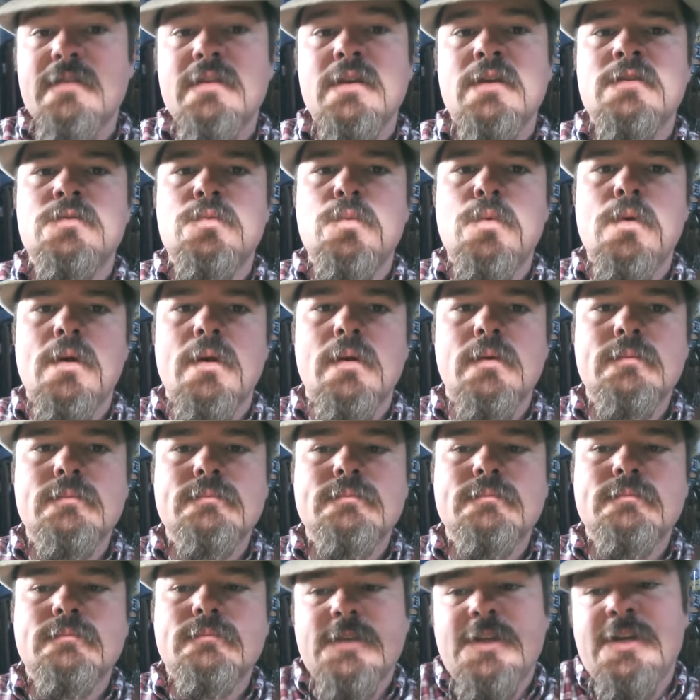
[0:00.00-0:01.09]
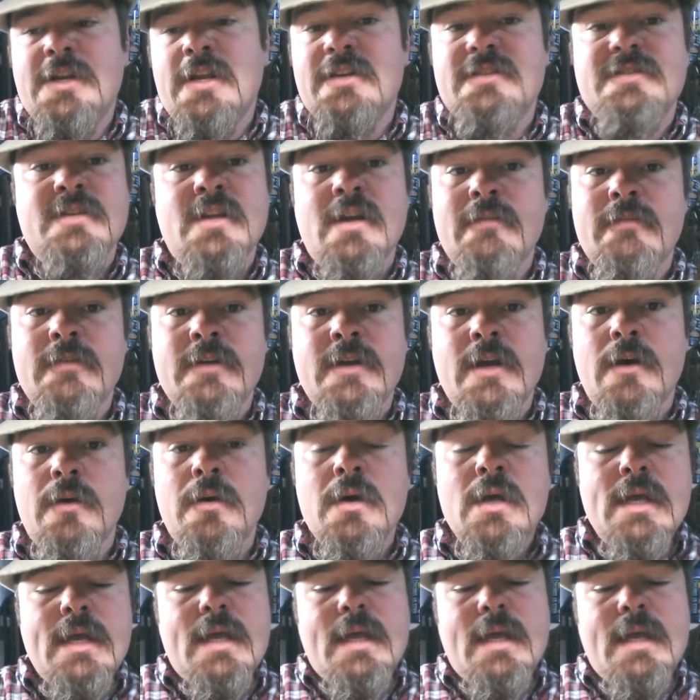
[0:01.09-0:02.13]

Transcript: things work. You just never know.